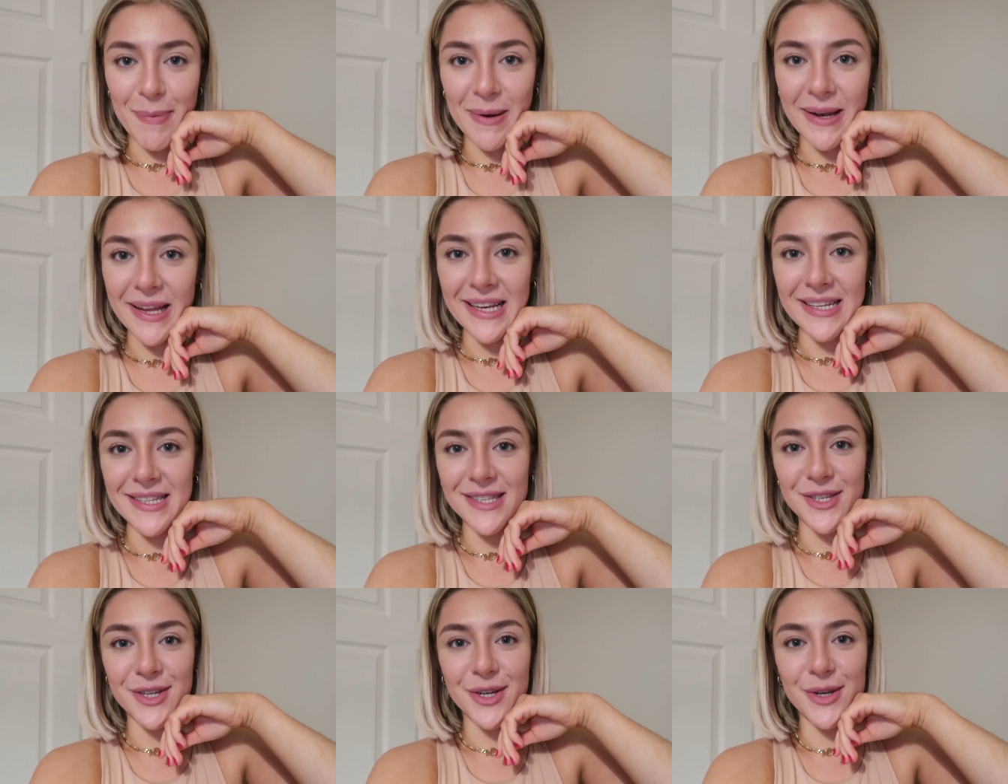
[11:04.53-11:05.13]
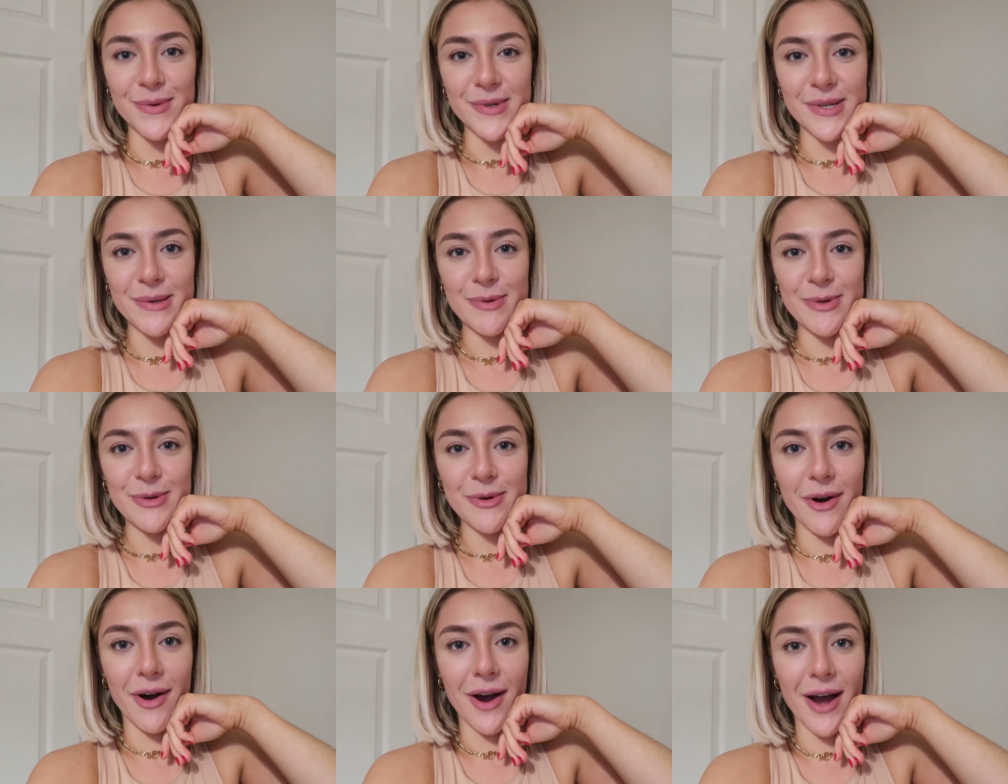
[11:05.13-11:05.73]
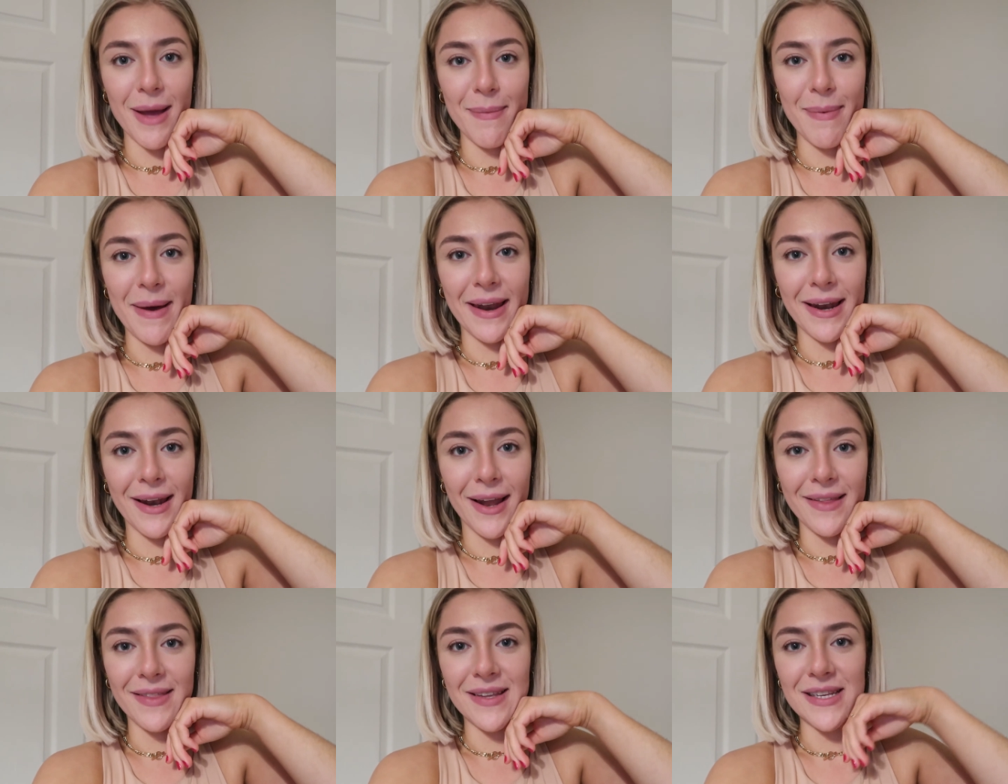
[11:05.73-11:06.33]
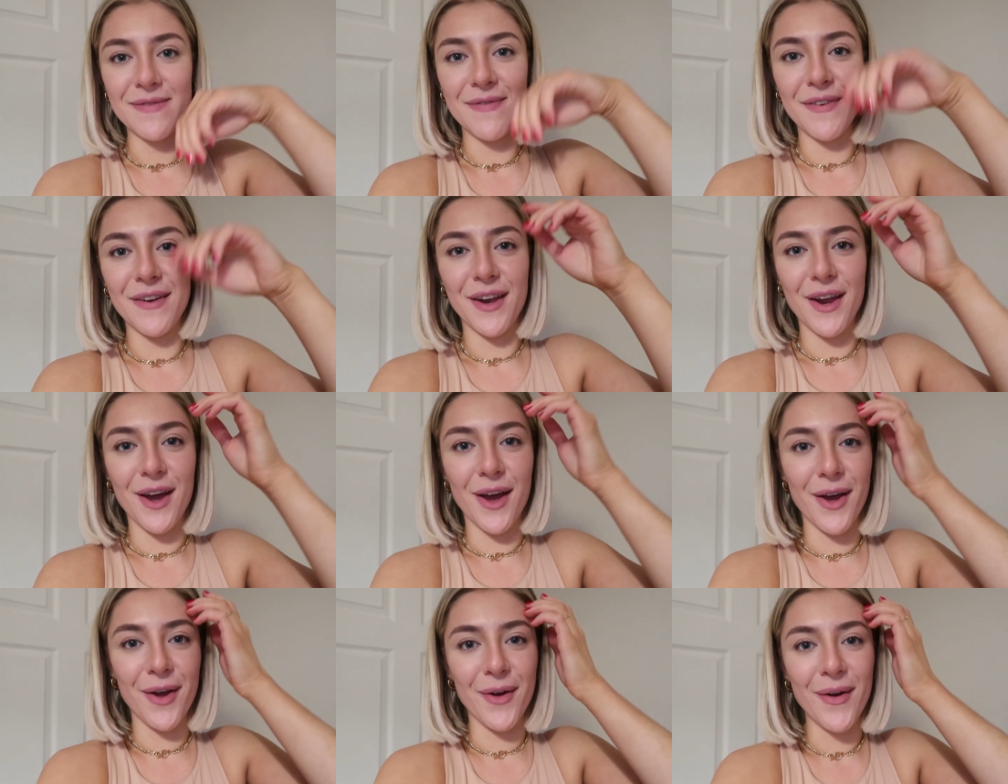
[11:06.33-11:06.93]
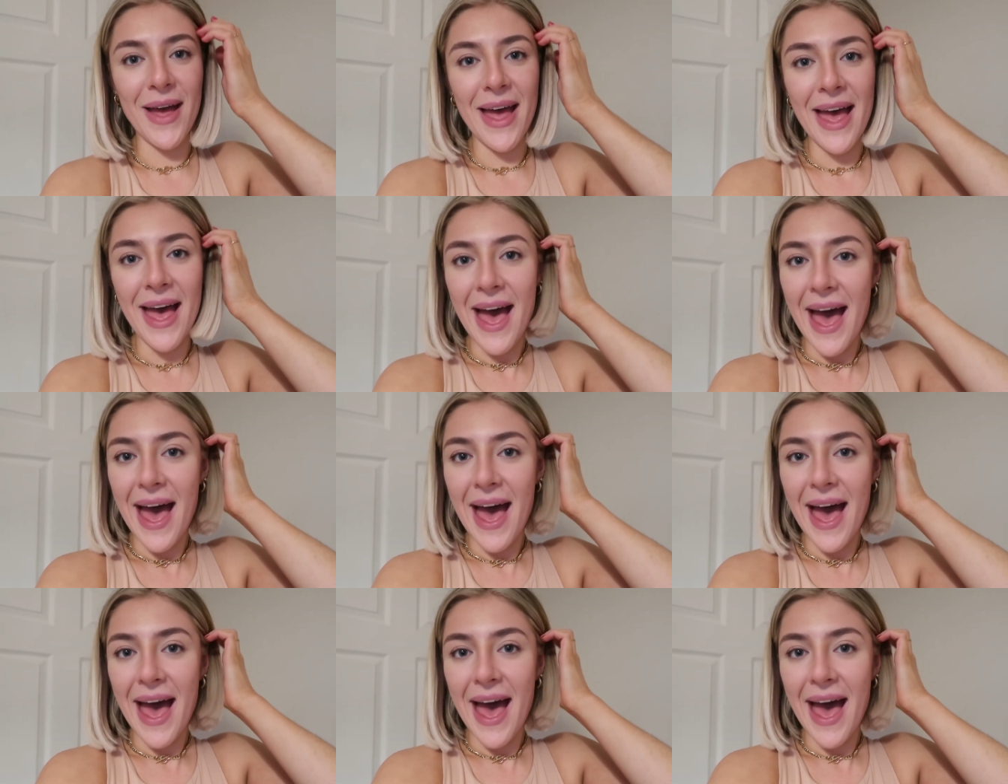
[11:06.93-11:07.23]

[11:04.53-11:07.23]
Please do subscribe and like this video,